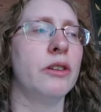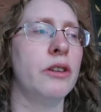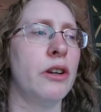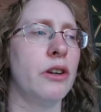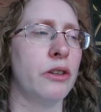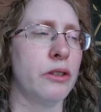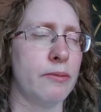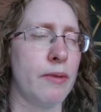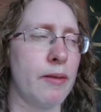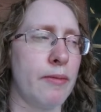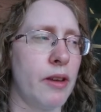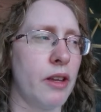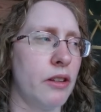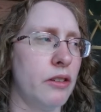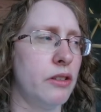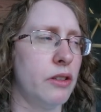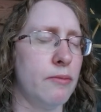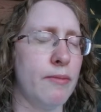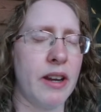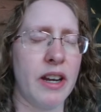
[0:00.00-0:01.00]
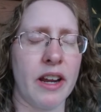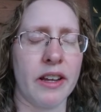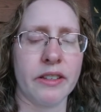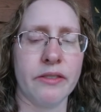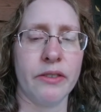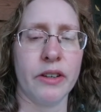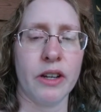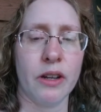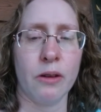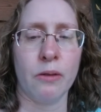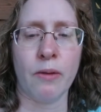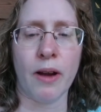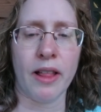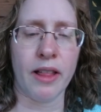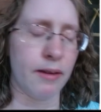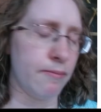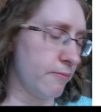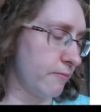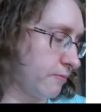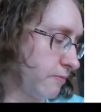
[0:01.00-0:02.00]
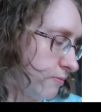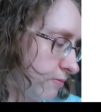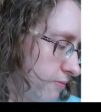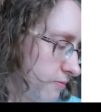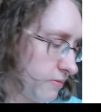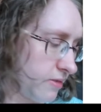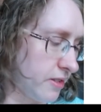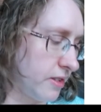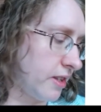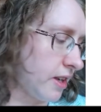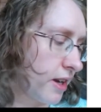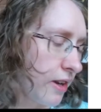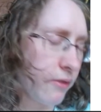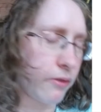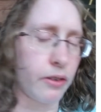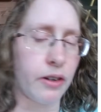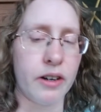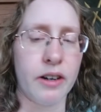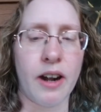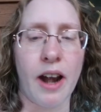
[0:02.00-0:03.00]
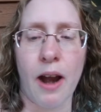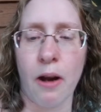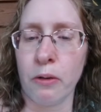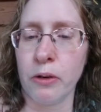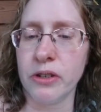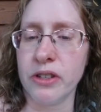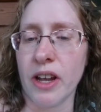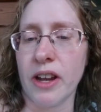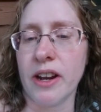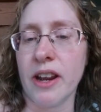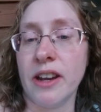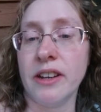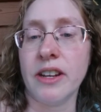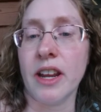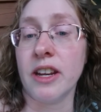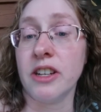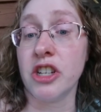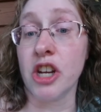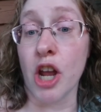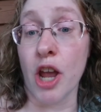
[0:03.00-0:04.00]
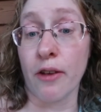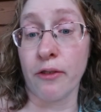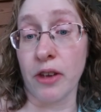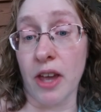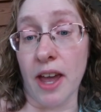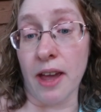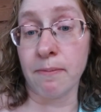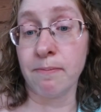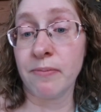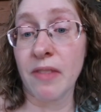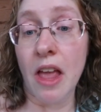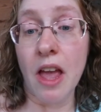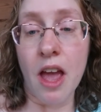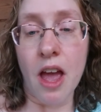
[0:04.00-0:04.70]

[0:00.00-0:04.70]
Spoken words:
Who knows, maybe I'll do my next video while I'm sitting for hours on end at JFK.